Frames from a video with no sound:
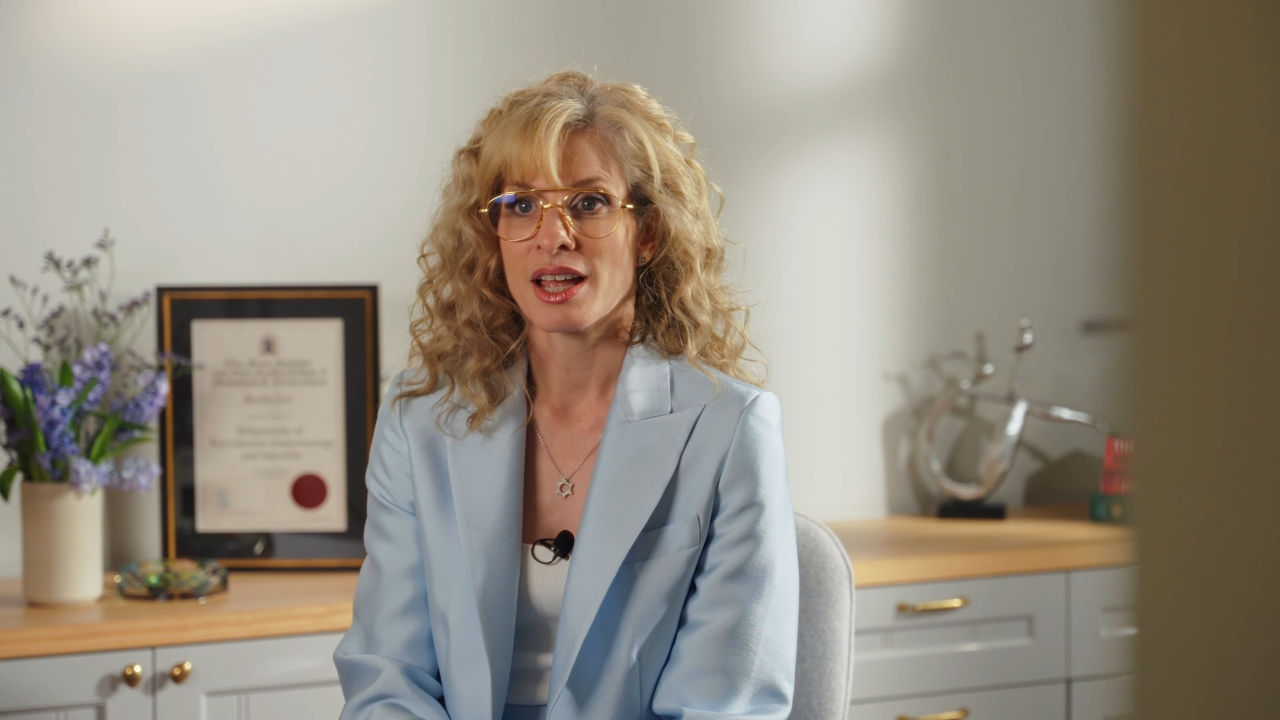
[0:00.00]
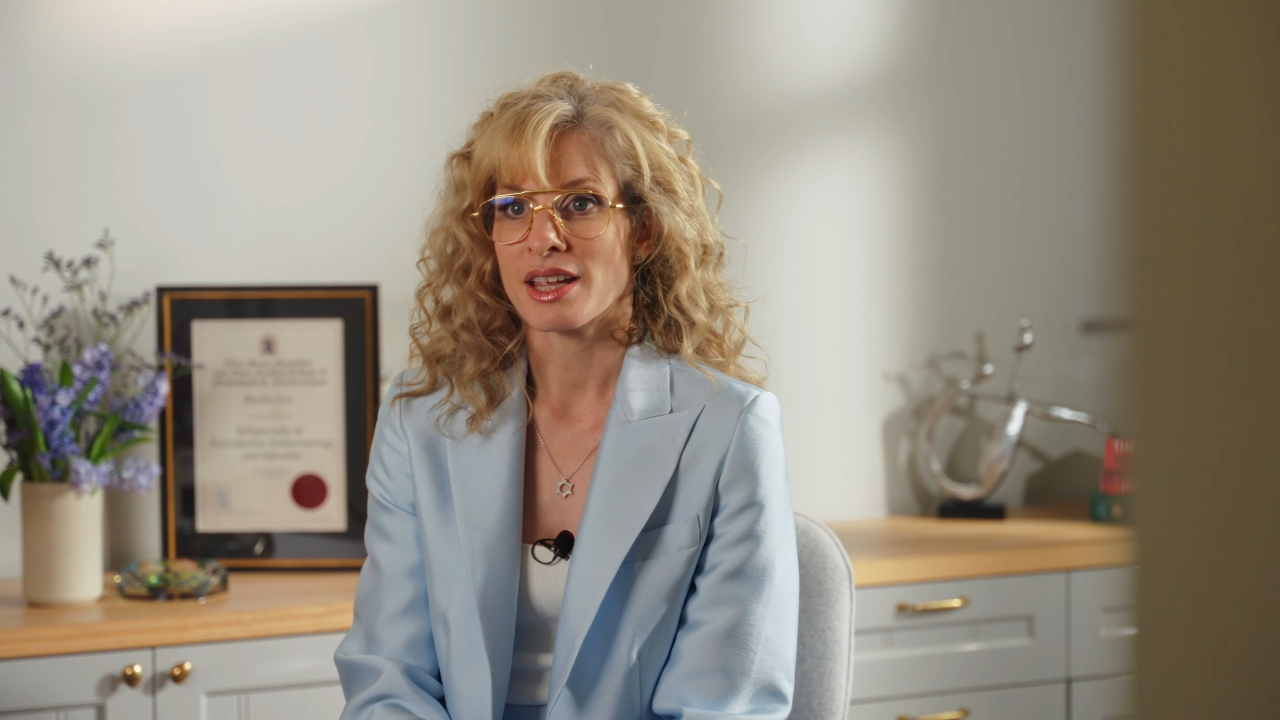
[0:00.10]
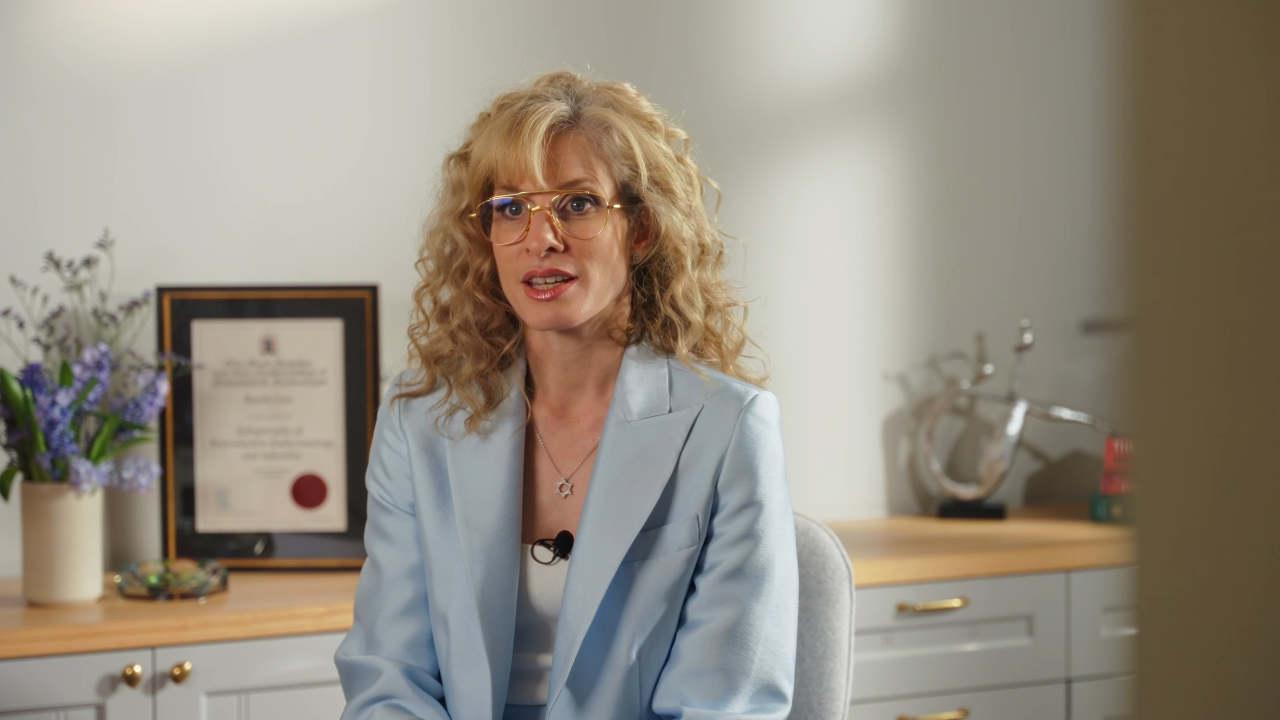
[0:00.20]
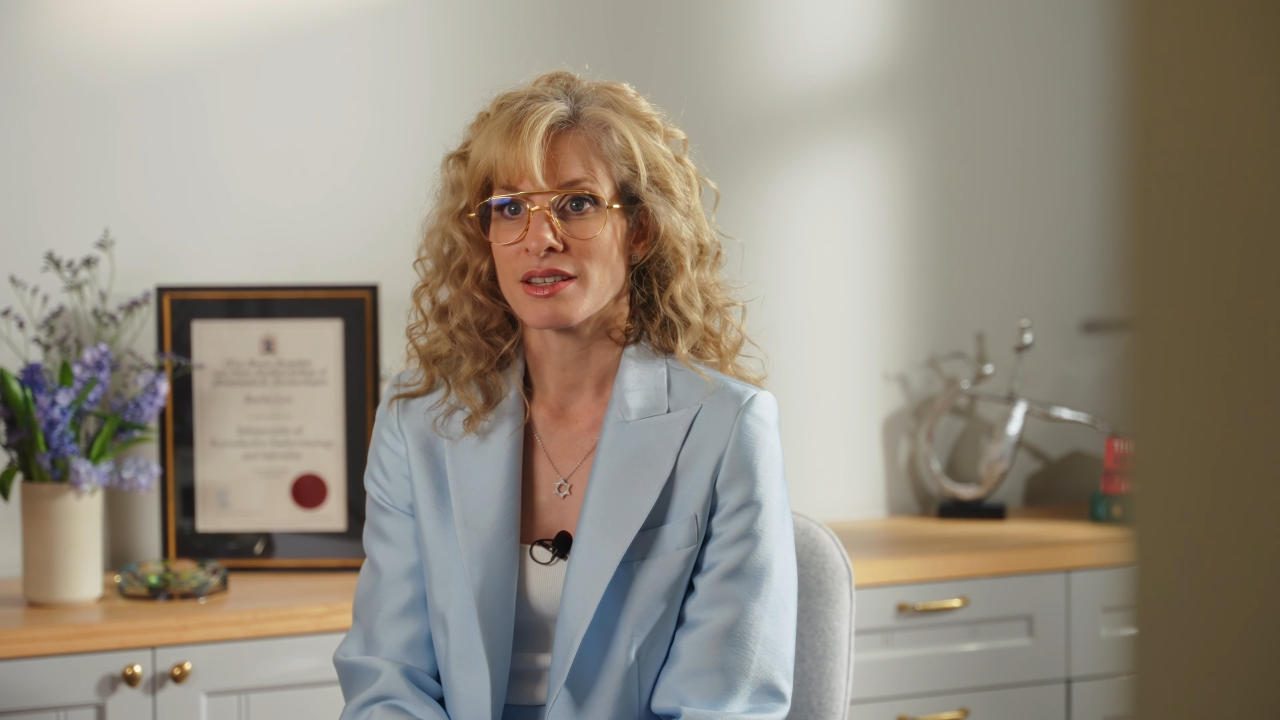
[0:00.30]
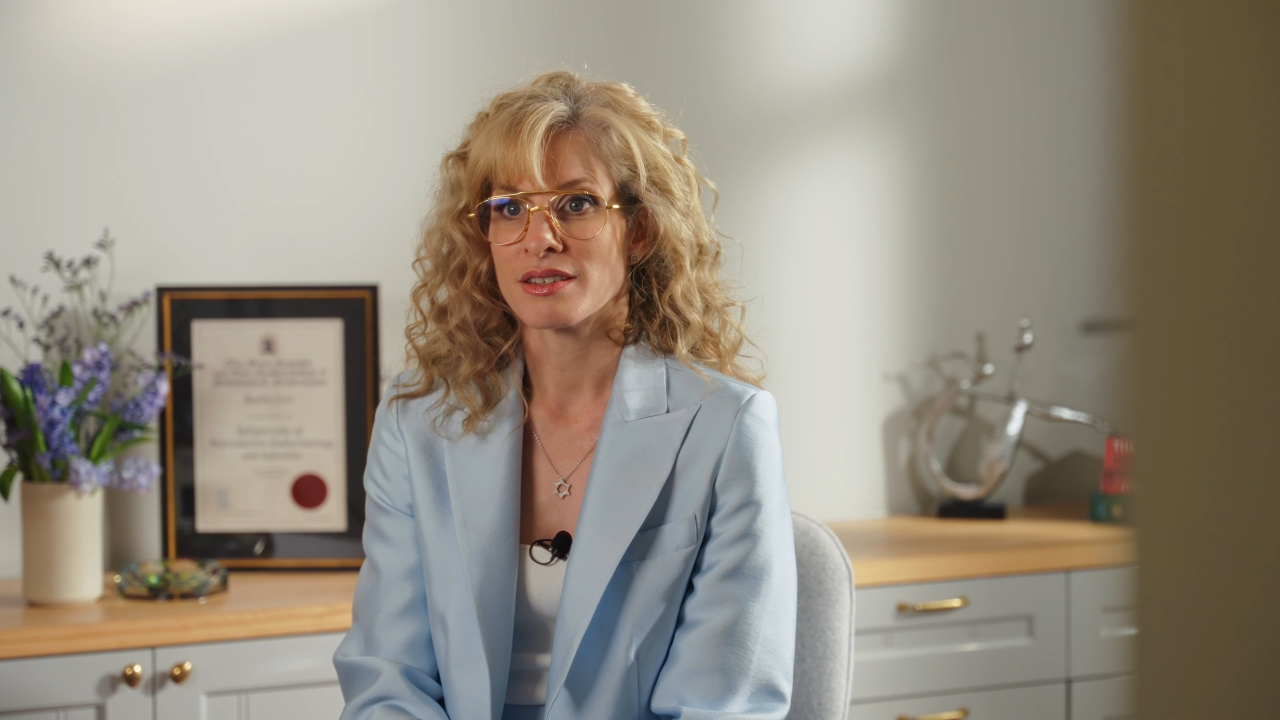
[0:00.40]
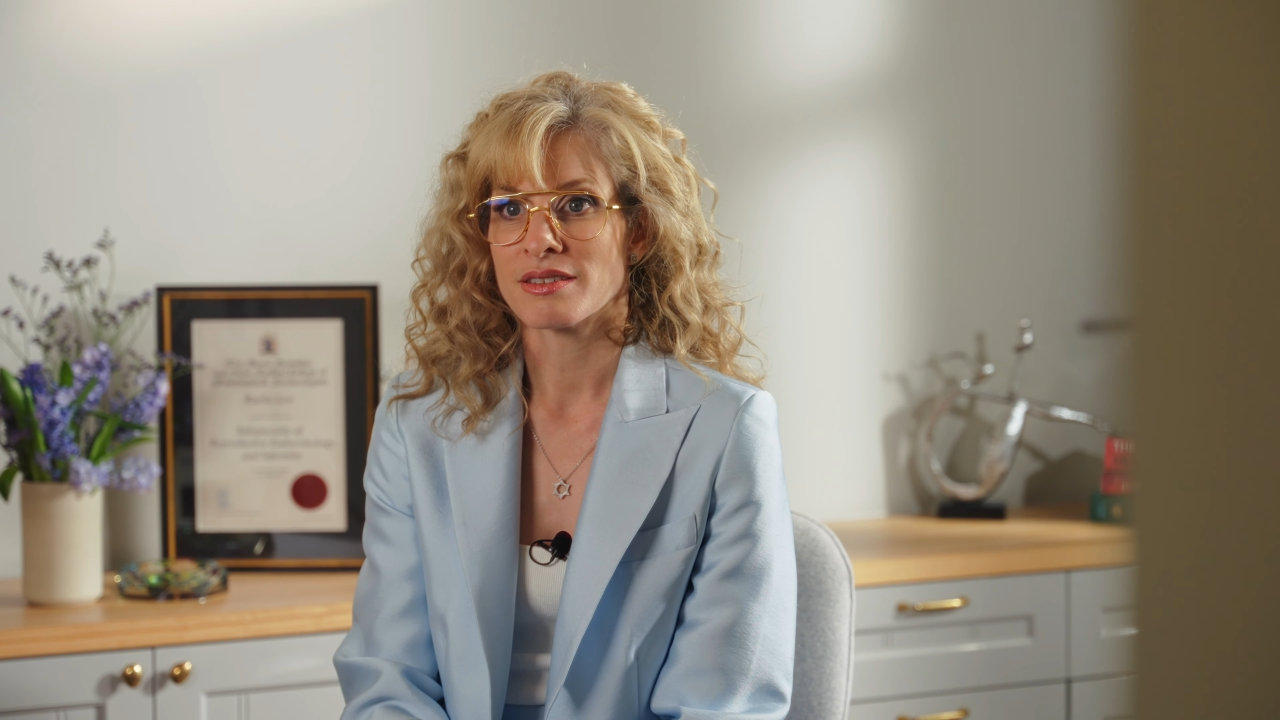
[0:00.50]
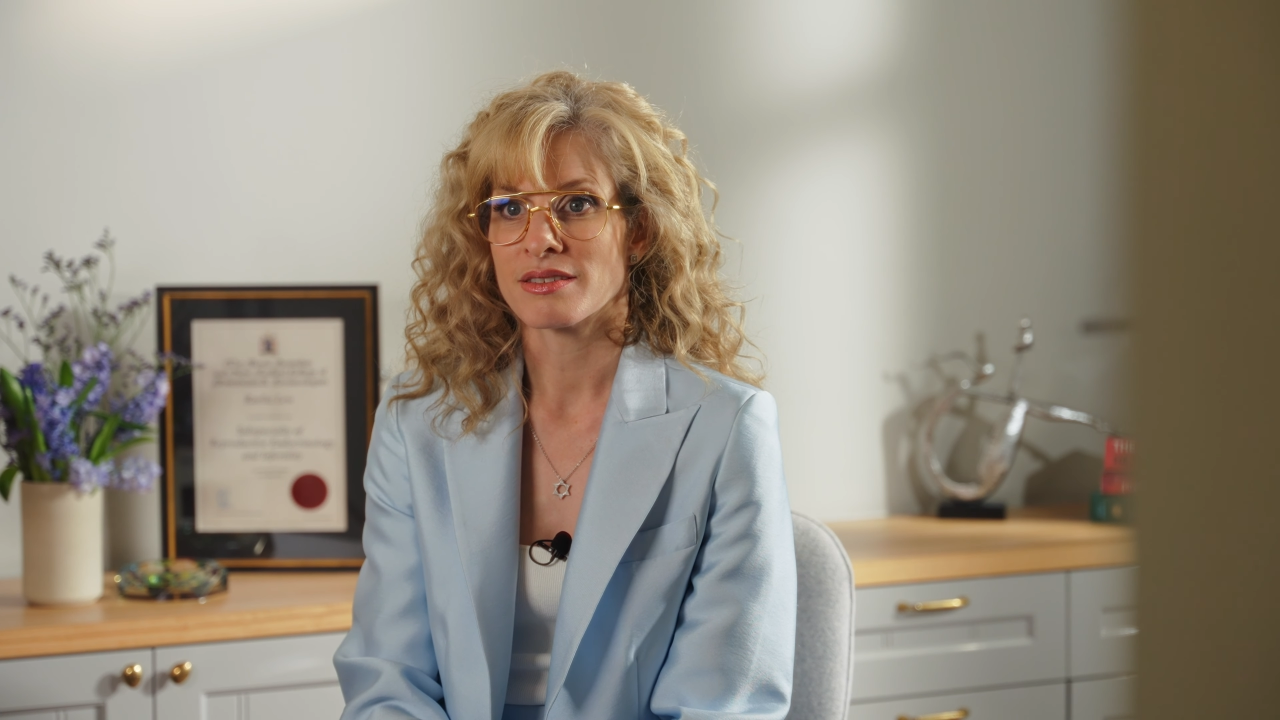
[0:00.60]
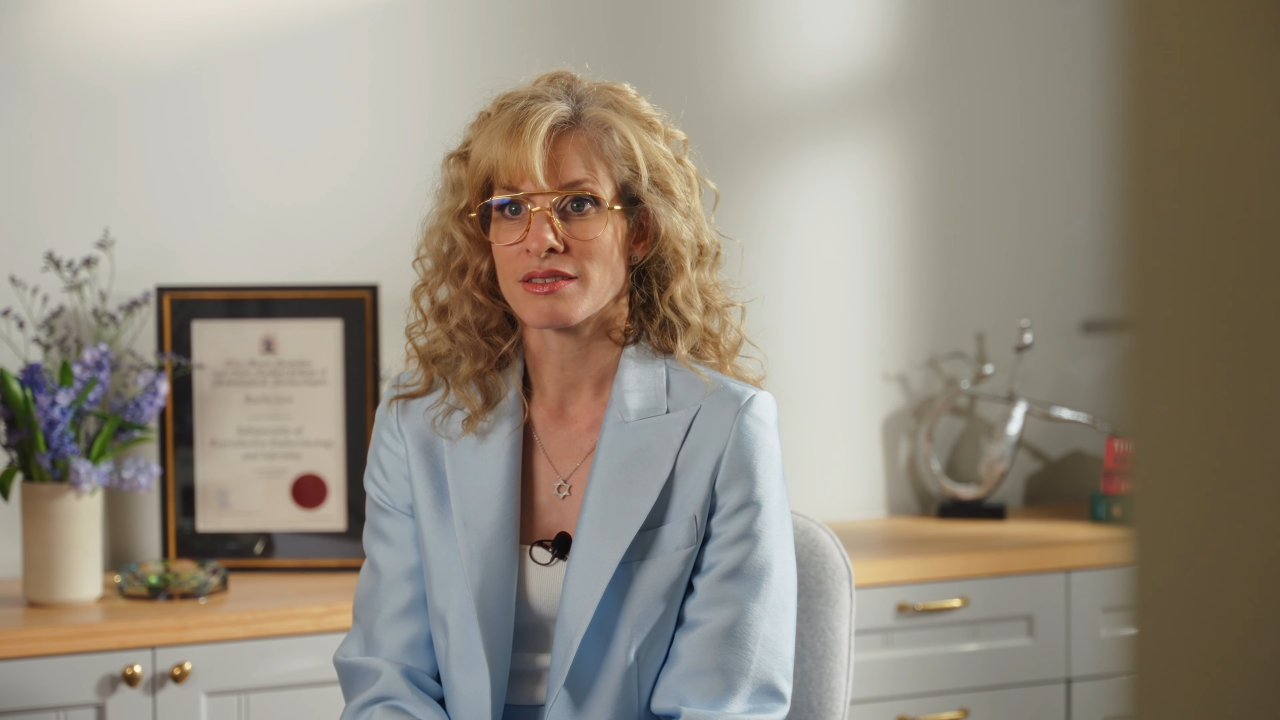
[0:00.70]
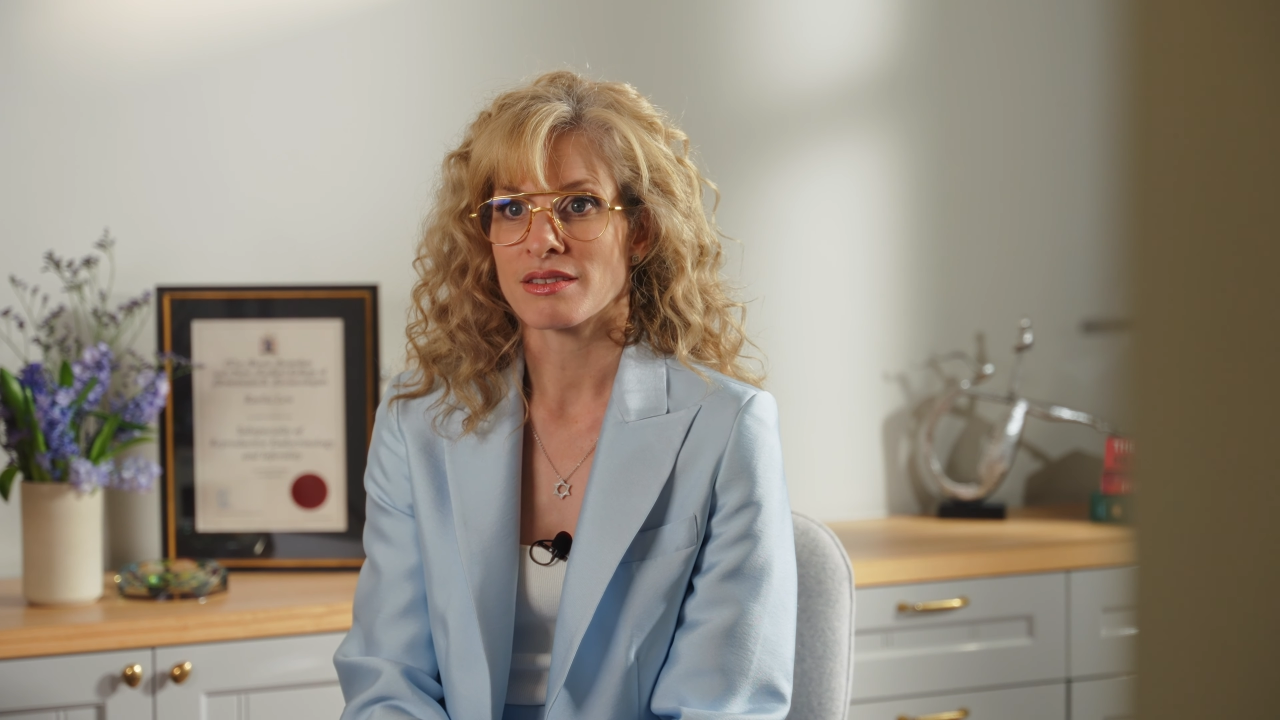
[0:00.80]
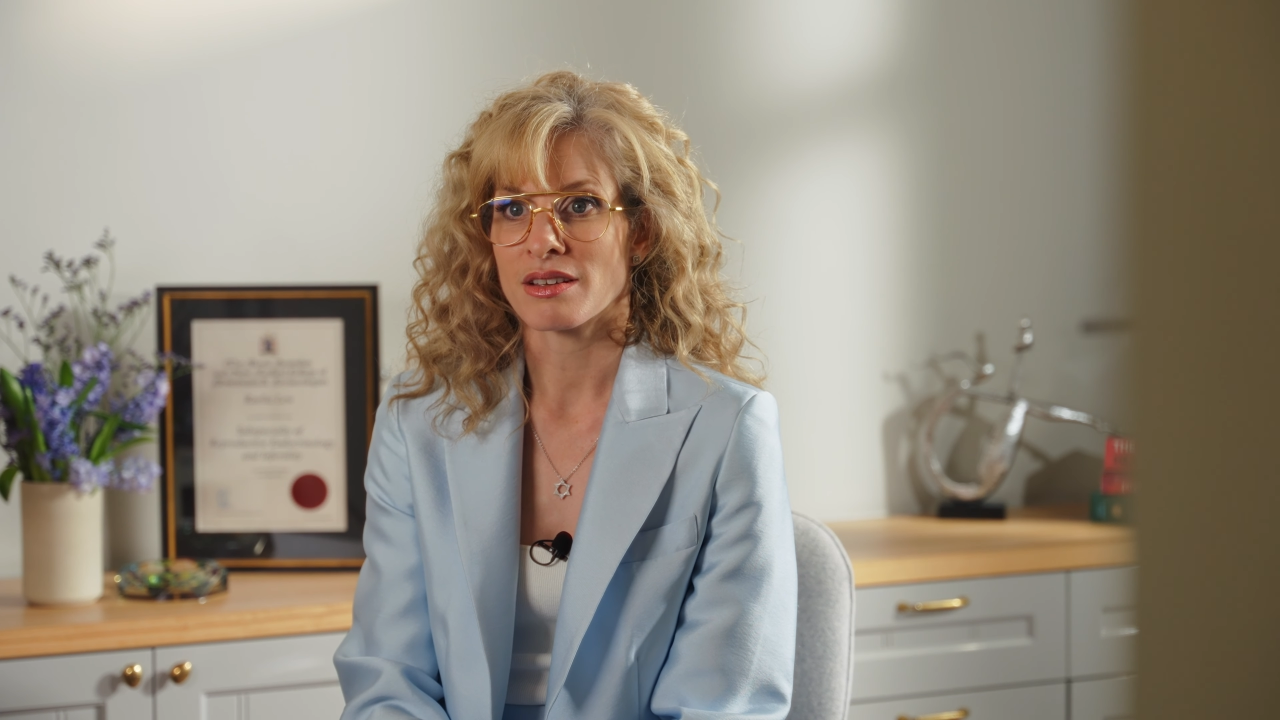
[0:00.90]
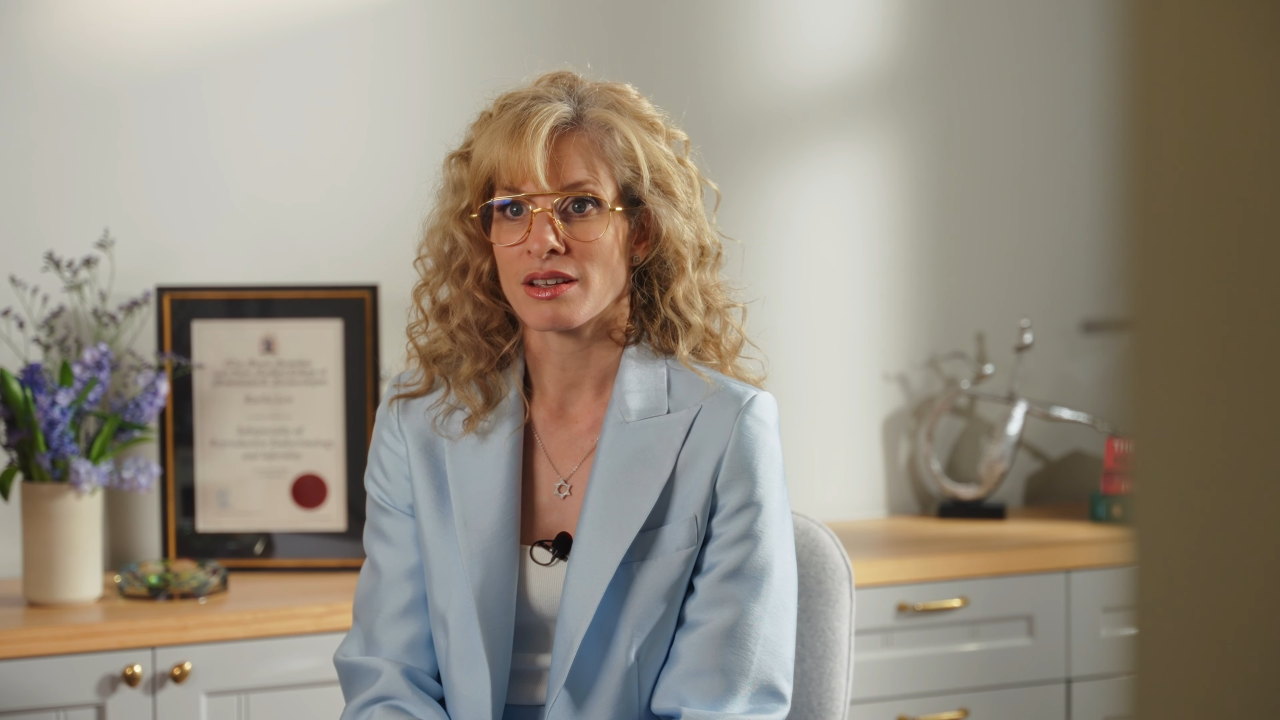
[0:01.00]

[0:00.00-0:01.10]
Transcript: is